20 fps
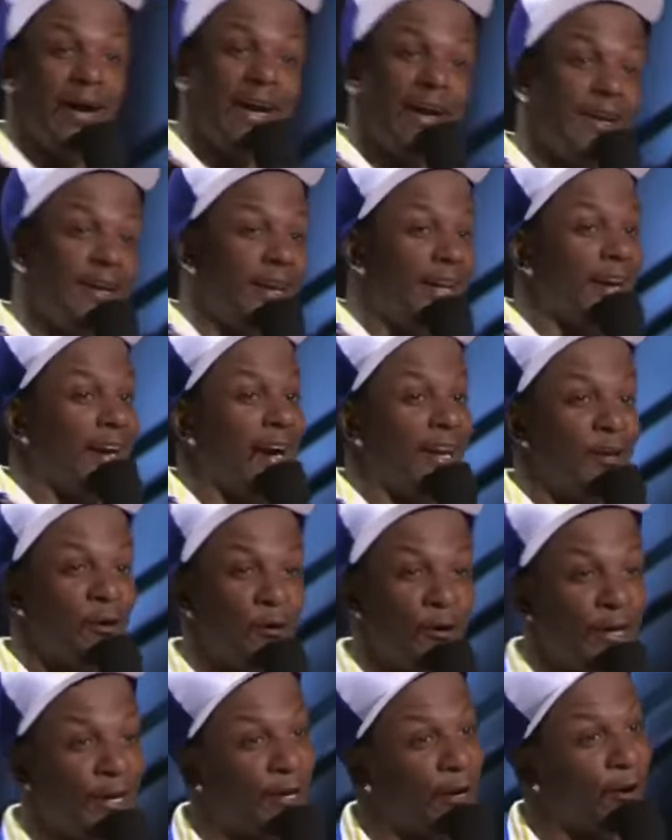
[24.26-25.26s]
about, hey, nigga, I
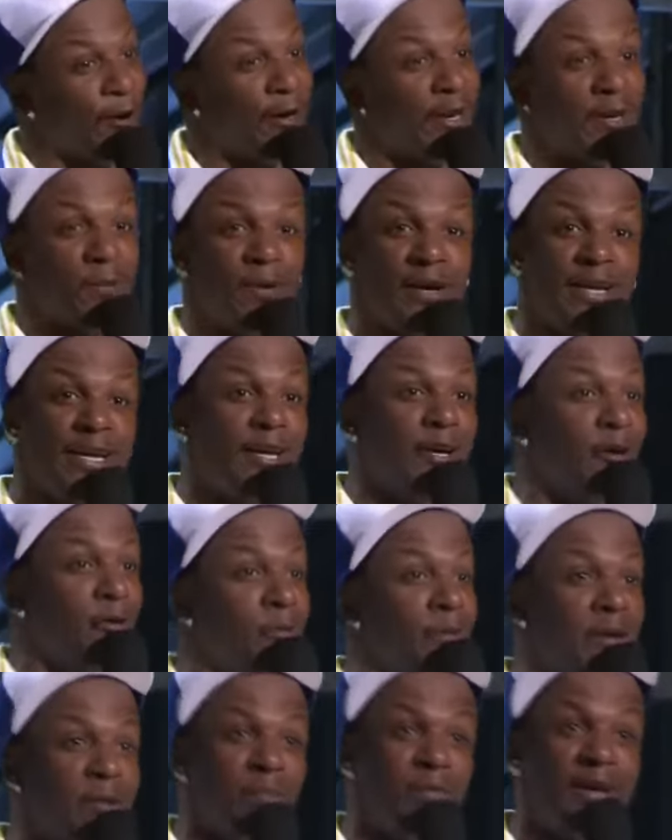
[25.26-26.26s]
know he curly, but he
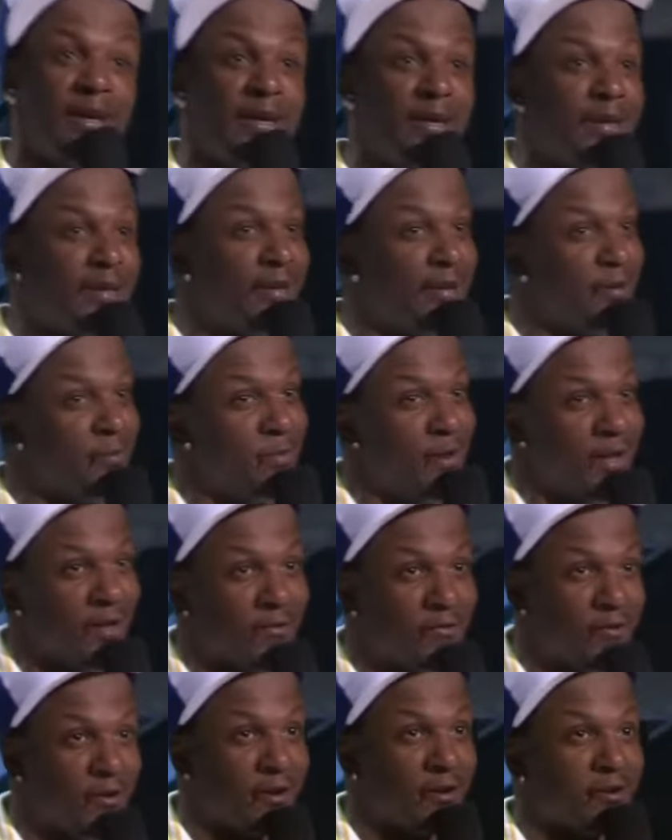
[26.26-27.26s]
gonna be big than a
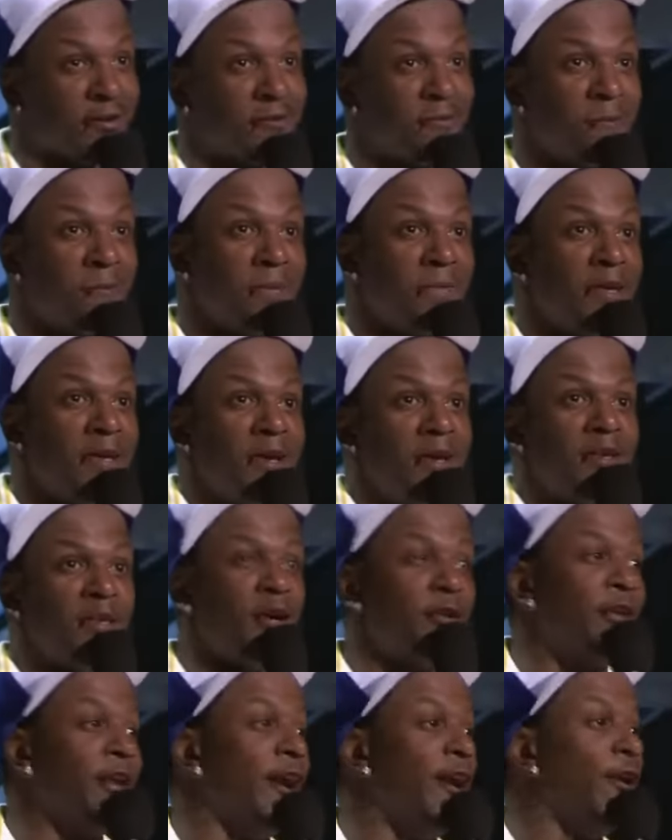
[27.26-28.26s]
motherfucker.
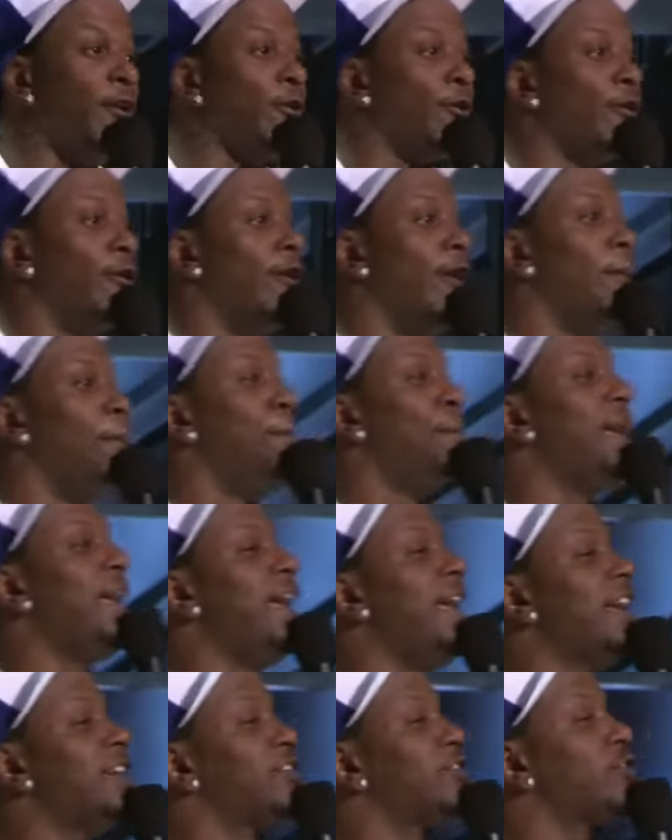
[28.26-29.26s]
Your dog grew up
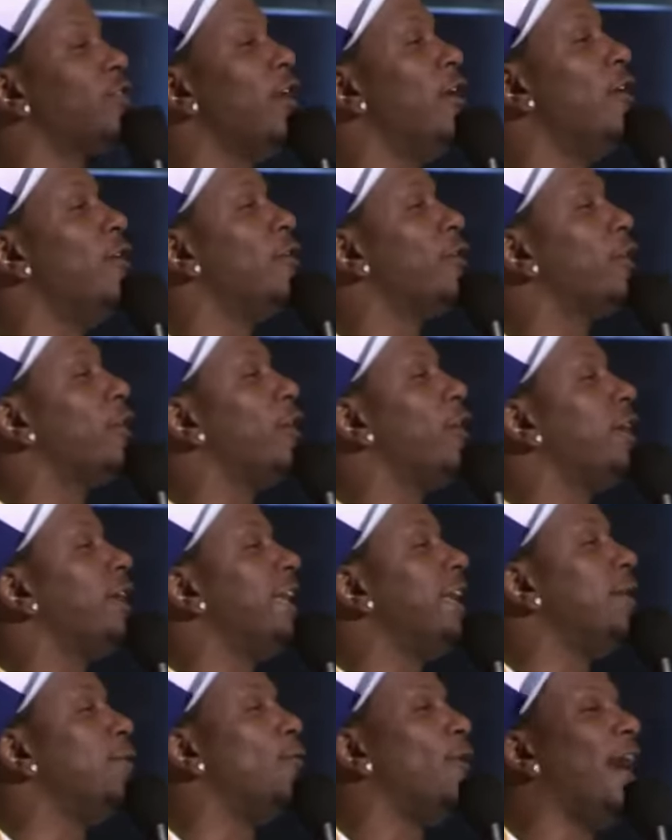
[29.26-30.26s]
big, strong,
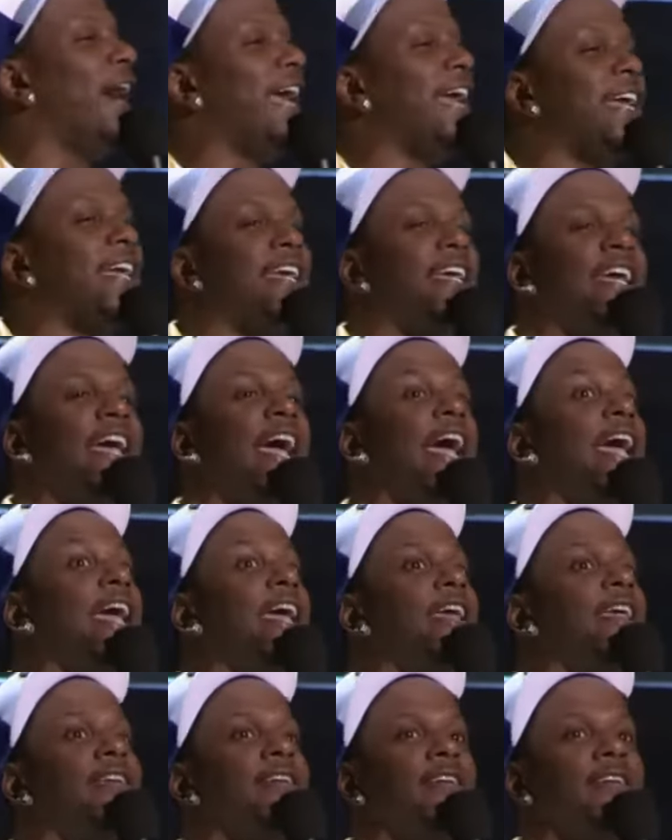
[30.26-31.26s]
curly, and white,
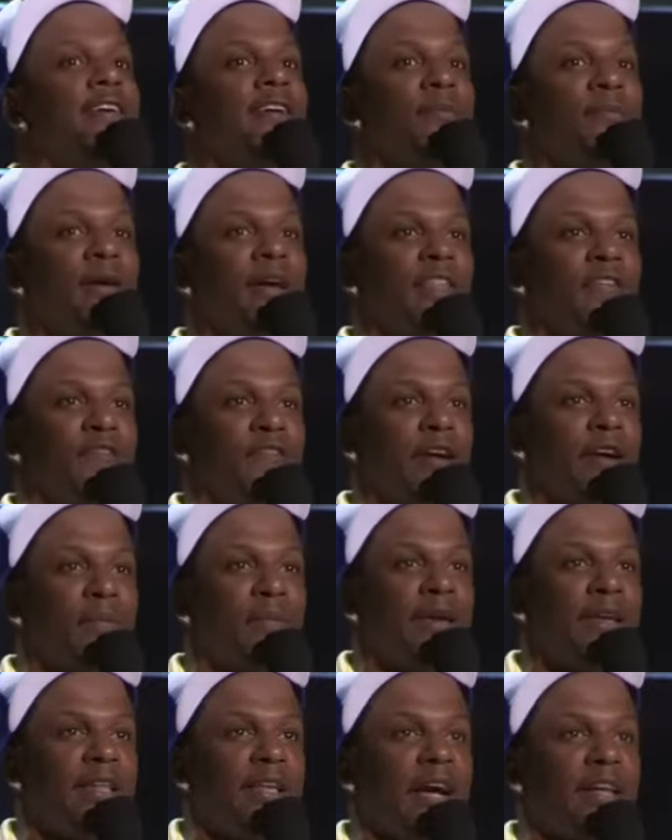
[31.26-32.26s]
gay than a motherfucker.
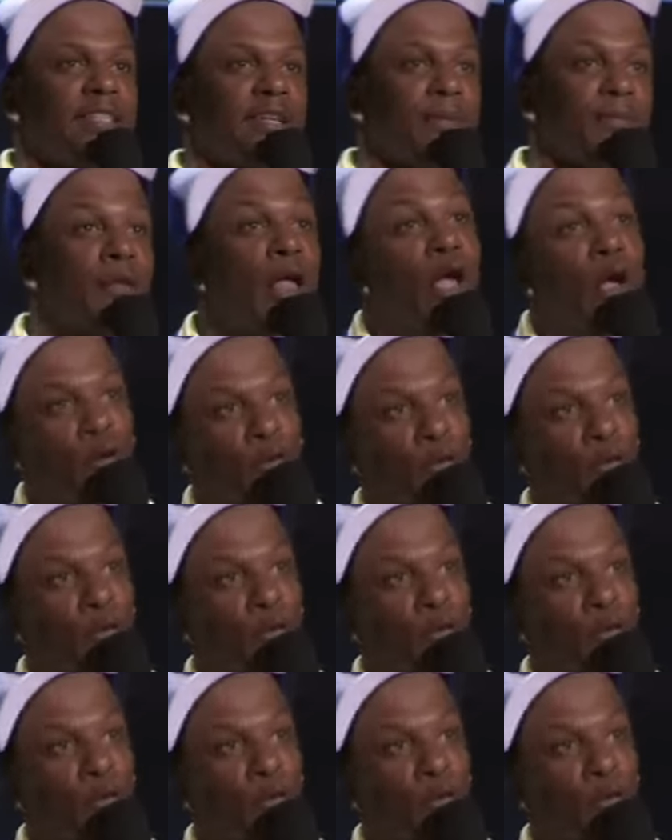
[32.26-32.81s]
Being y'all talking,